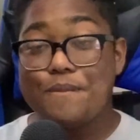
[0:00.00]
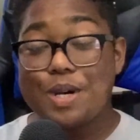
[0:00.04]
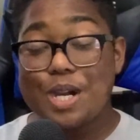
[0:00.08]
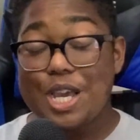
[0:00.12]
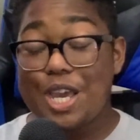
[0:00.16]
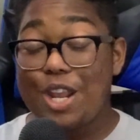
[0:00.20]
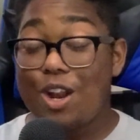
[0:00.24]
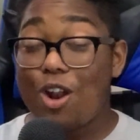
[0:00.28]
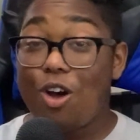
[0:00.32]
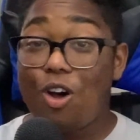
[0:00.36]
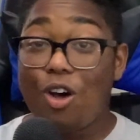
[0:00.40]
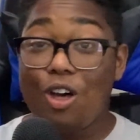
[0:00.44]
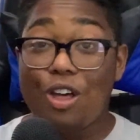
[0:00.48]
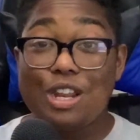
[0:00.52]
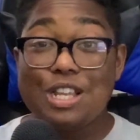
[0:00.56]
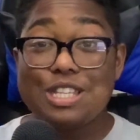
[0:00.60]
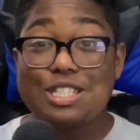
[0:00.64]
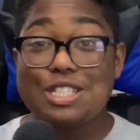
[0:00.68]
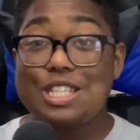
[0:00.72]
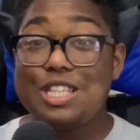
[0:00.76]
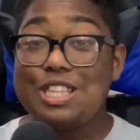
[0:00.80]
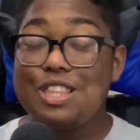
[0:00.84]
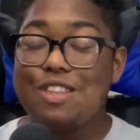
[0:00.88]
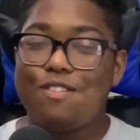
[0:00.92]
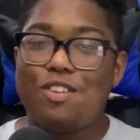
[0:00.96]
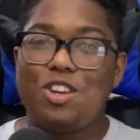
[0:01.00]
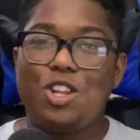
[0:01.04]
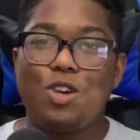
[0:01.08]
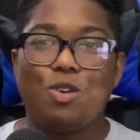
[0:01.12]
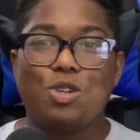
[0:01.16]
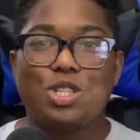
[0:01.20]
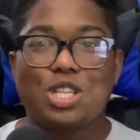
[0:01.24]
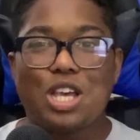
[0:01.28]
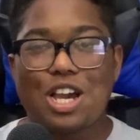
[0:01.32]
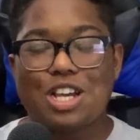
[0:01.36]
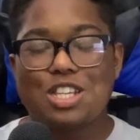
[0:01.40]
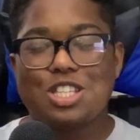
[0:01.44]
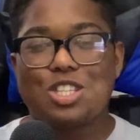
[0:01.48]
But in all honesty, the video
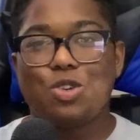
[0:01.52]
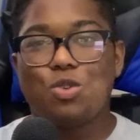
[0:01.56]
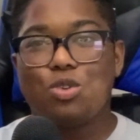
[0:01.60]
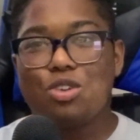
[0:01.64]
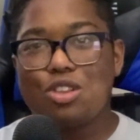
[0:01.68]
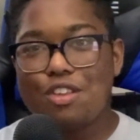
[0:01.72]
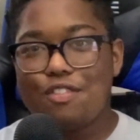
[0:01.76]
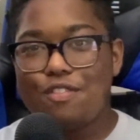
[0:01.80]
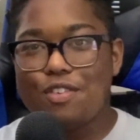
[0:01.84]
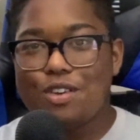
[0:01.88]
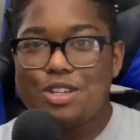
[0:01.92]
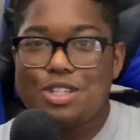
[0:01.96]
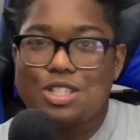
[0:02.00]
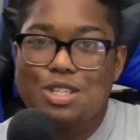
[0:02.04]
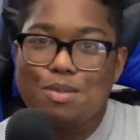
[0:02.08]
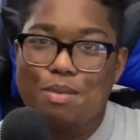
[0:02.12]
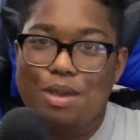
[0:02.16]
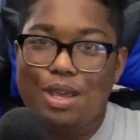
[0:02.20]
was actually really fun to